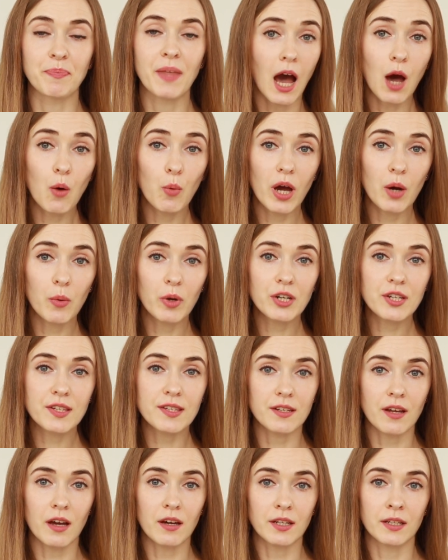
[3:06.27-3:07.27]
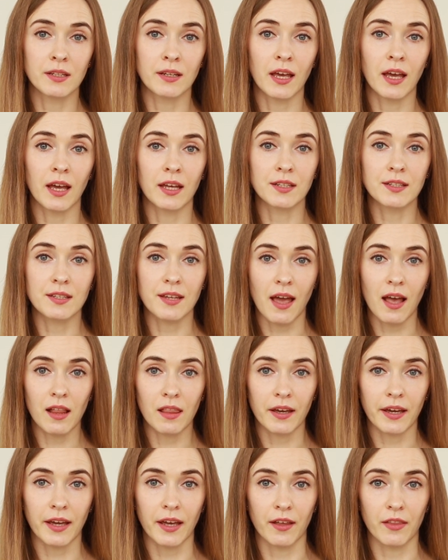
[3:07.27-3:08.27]
However, starting a
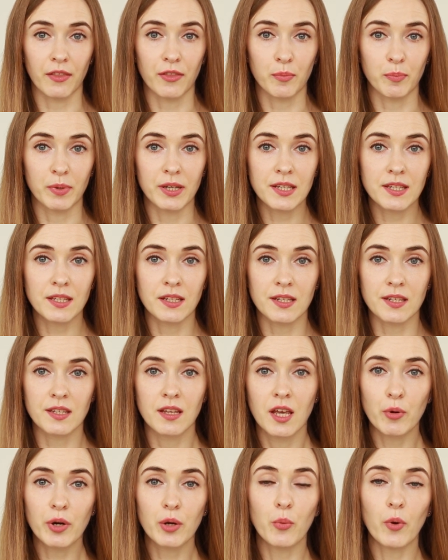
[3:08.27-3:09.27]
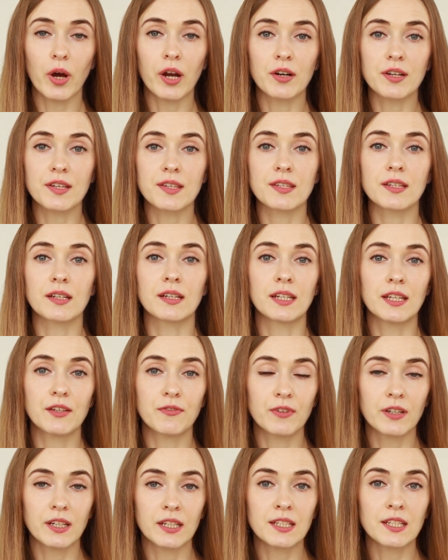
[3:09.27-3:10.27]
telehealth business requires
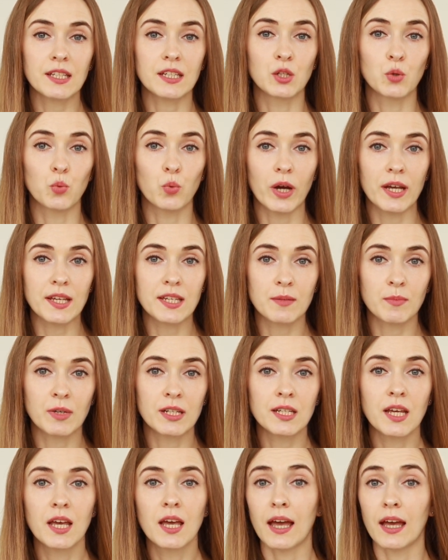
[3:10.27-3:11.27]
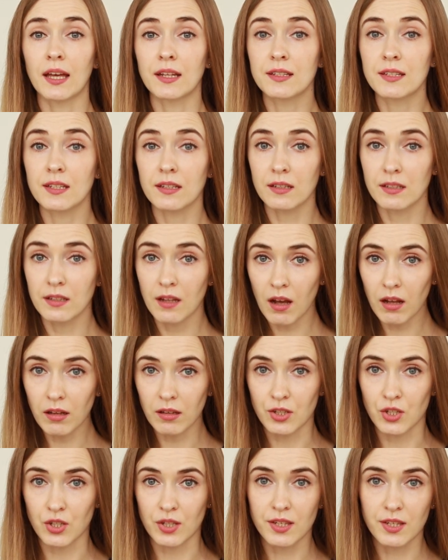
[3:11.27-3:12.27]
significant investment and
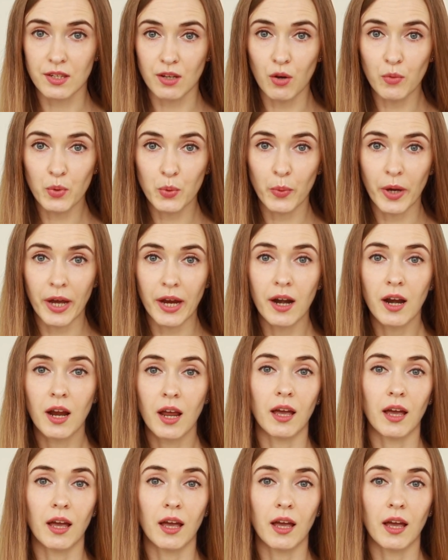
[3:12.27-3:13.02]
technology, software,